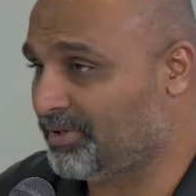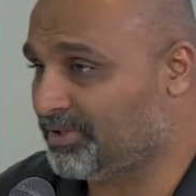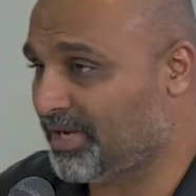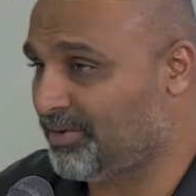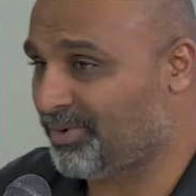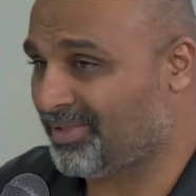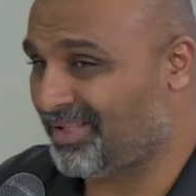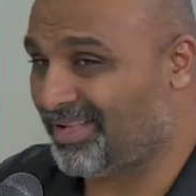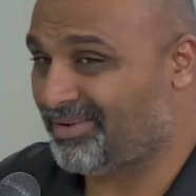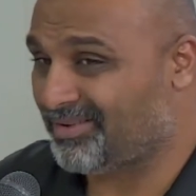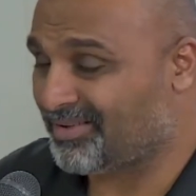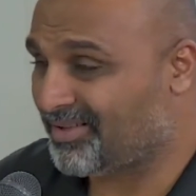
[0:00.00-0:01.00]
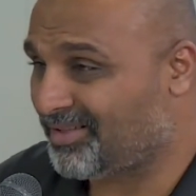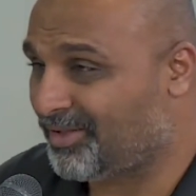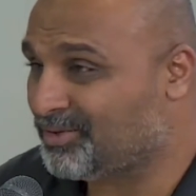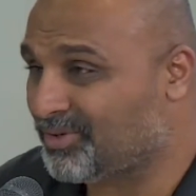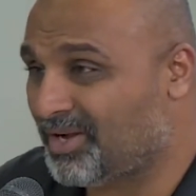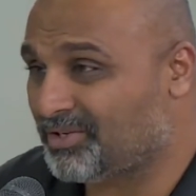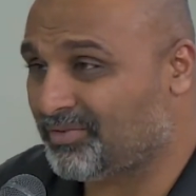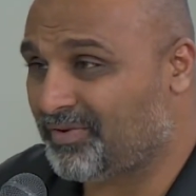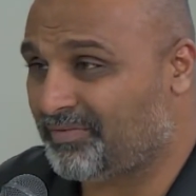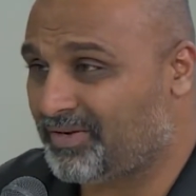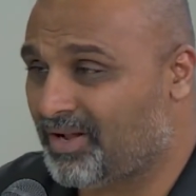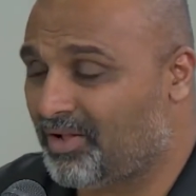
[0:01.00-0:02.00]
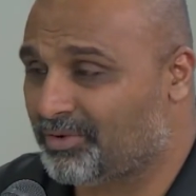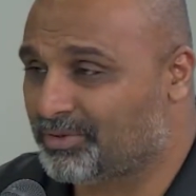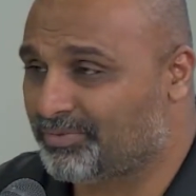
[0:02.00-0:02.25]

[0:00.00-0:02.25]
the state of North Carolina, close to $150